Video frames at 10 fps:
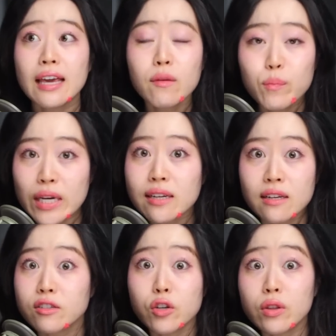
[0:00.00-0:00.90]
get beaten
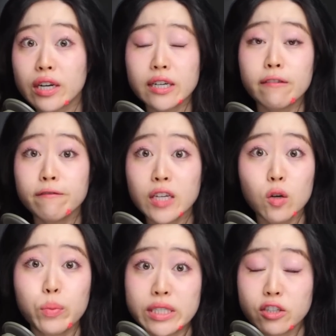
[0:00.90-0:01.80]
until they're in a fetal
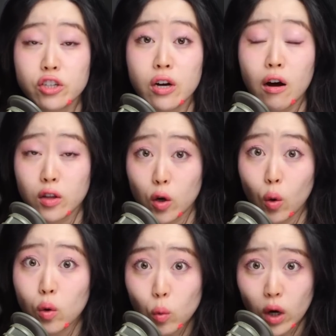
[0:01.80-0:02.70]
position on the
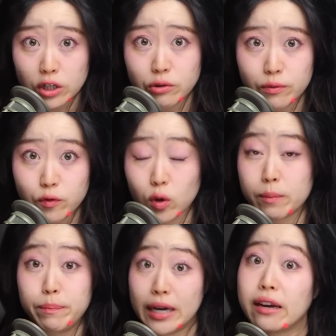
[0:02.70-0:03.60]
cold washroom floor
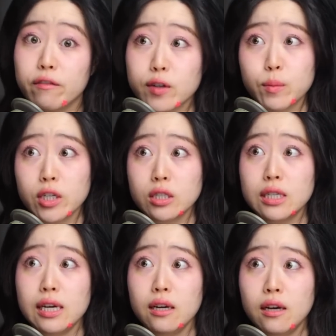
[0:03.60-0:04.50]
begging for
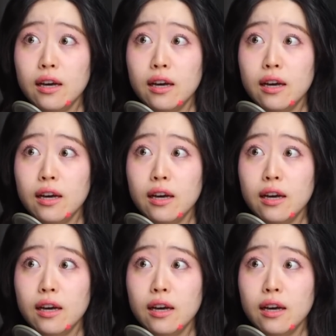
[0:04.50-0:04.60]
mercy.